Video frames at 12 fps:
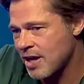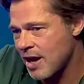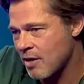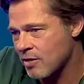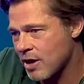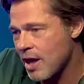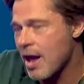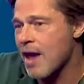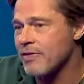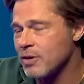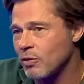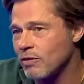out
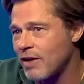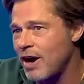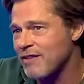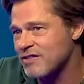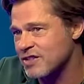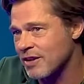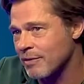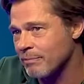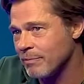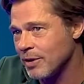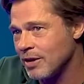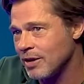and then revives him